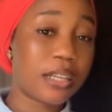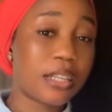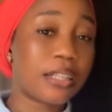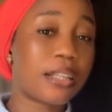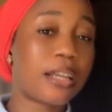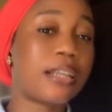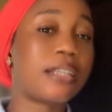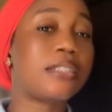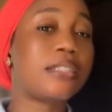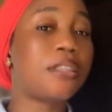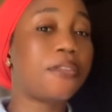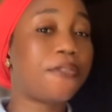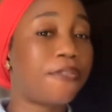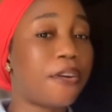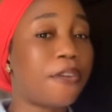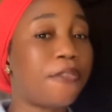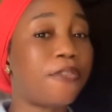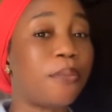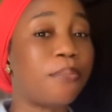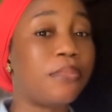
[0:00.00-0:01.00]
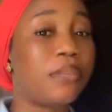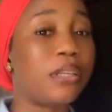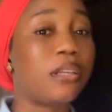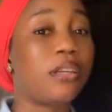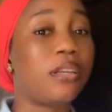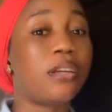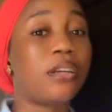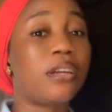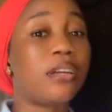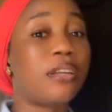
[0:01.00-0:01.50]
that is different from the
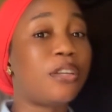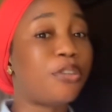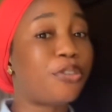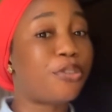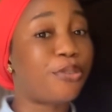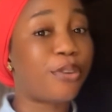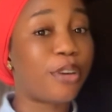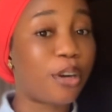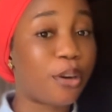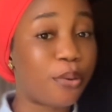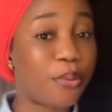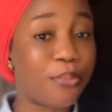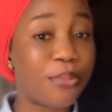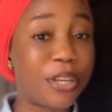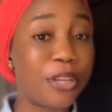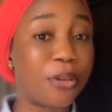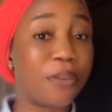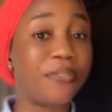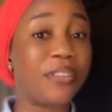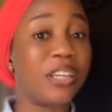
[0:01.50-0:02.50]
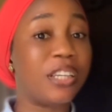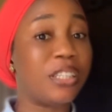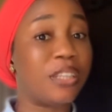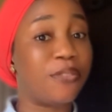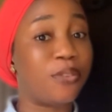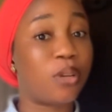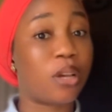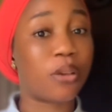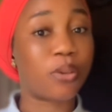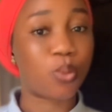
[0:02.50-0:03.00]
literal meaning of the
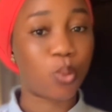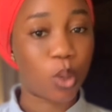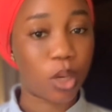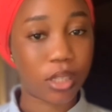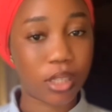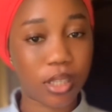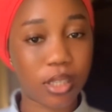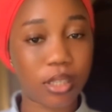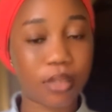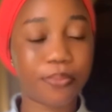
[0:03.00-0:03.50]
individual's words.